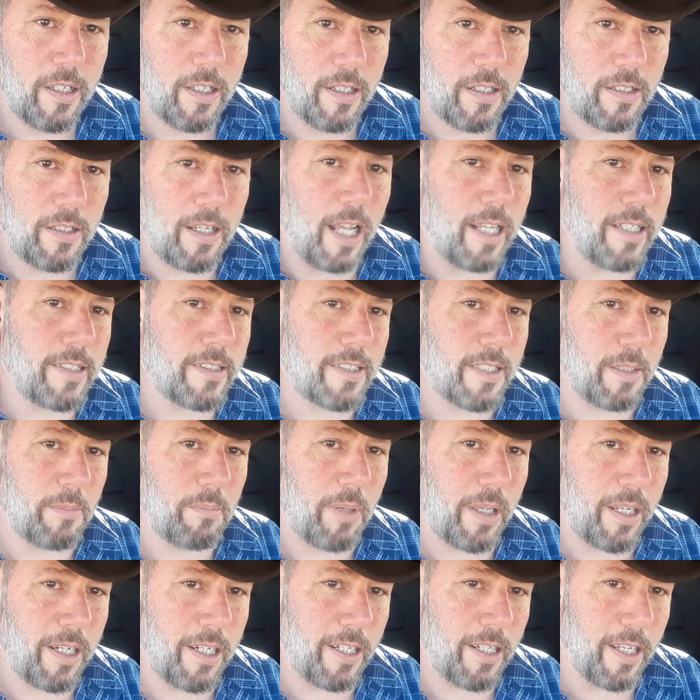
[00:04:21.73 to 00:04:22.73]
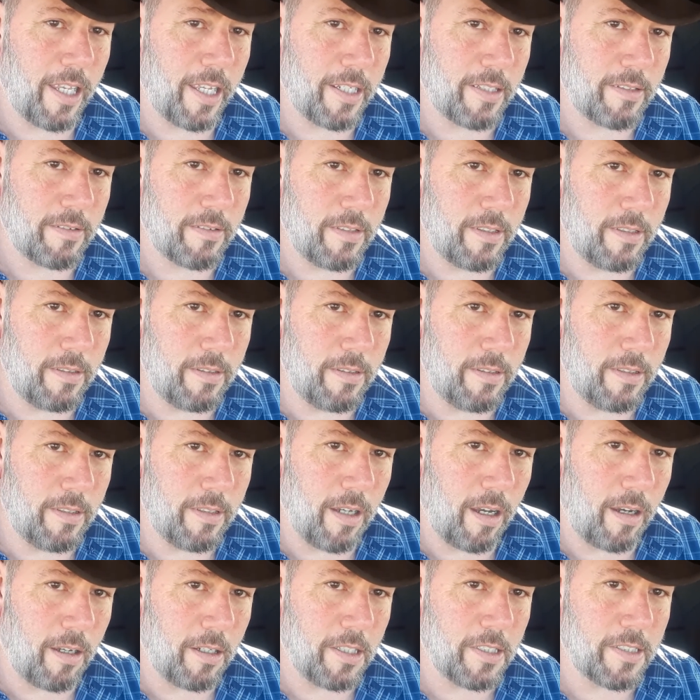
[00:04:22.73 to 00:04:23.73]
not somebody like the
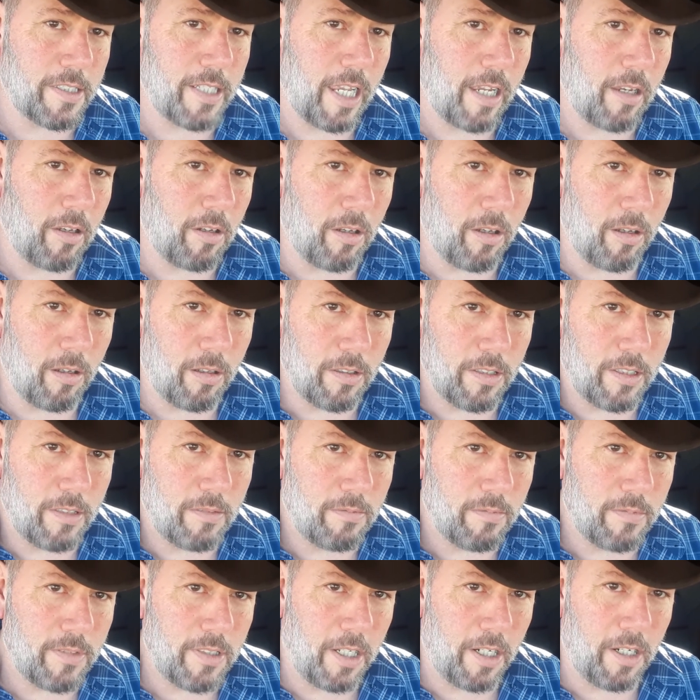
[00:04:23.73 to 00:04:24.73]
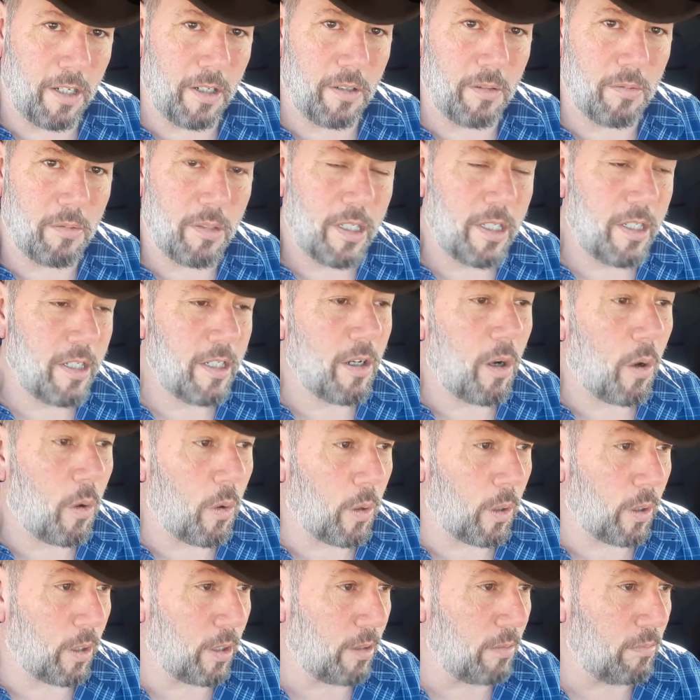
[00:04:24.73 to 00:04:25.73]
honest outlaw that you know,
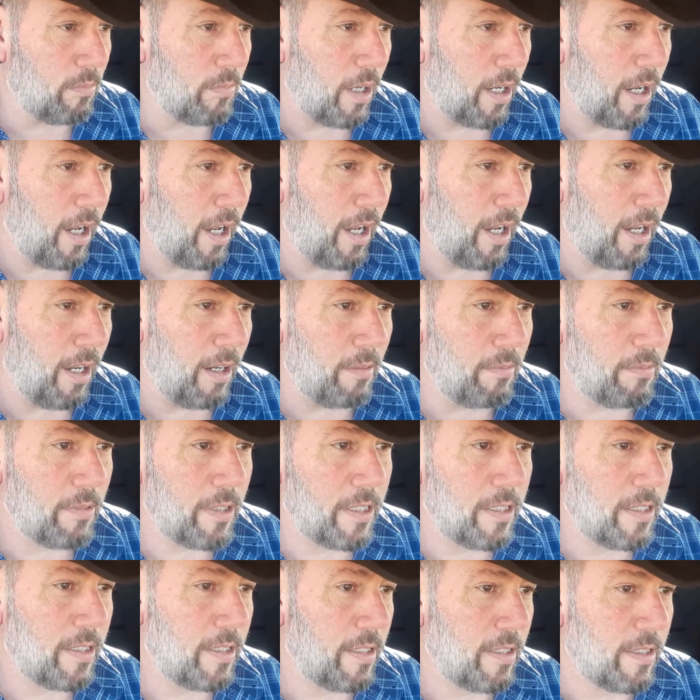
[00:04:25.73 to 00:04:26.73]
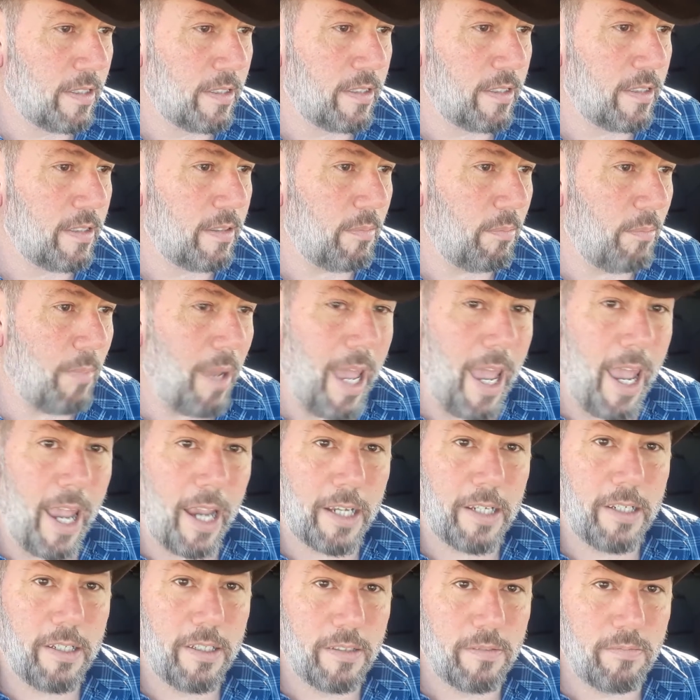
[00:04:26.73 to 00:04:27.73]
or uh,
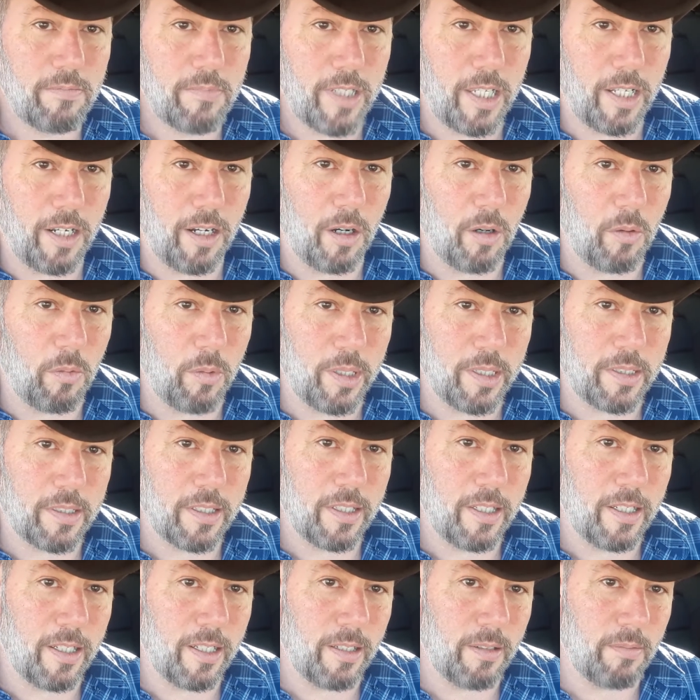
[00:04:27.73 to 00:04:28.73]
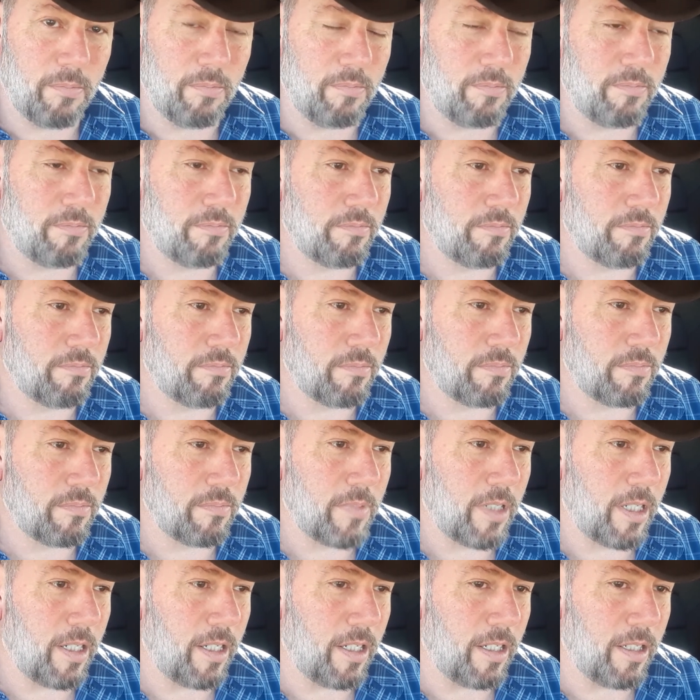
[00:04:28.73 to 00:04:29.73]
Mac, you know, with um,
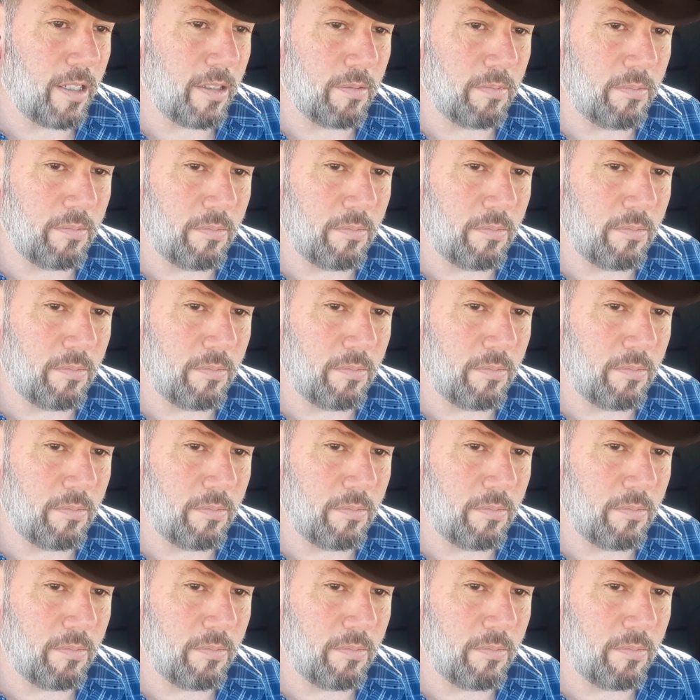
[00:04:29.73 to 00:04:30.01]
uh,